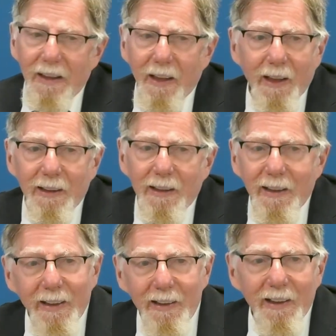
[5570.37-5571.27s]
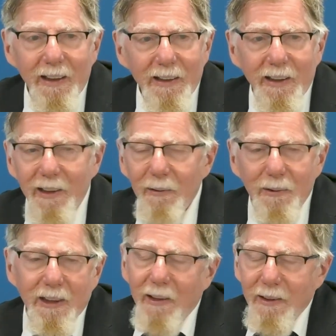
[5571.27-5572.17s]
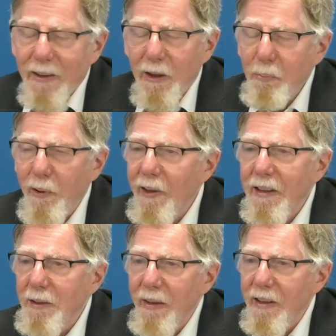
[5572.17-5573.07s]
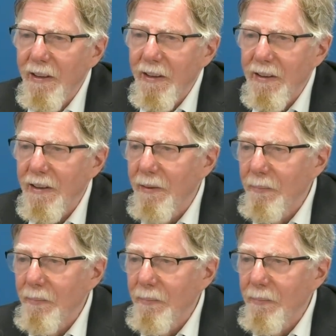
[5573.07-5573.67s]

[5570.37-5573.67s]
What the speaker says: and it always kind of surprised me that